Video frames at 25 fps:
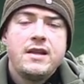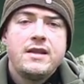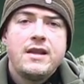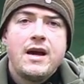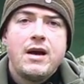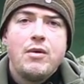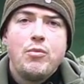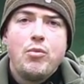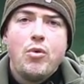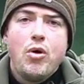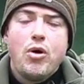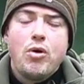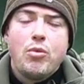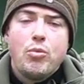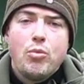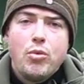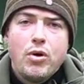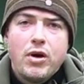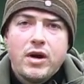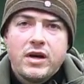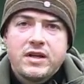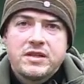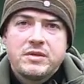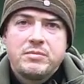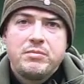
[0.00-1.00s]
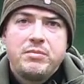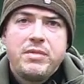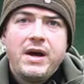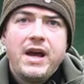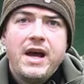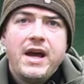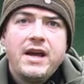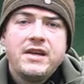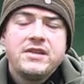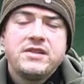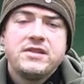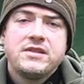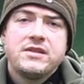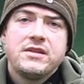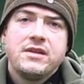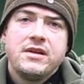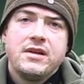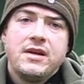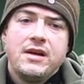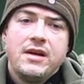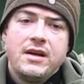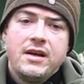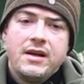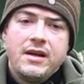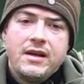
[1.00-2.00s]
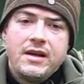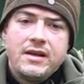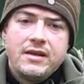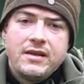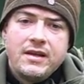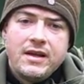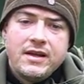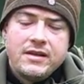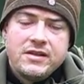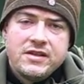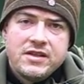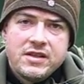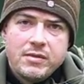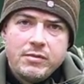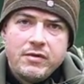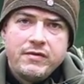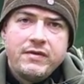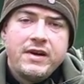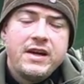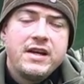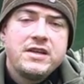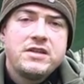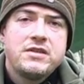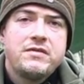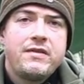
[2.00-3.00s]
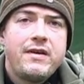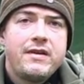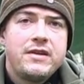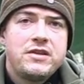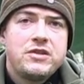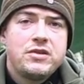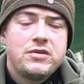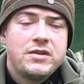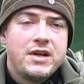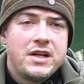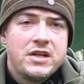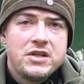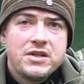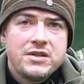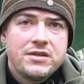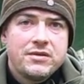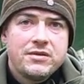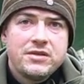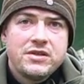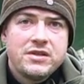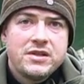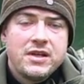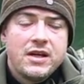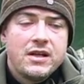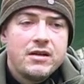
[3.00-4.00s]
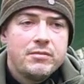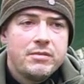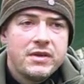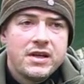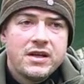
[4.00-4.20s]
Now, what works best, some of it is very traditional still,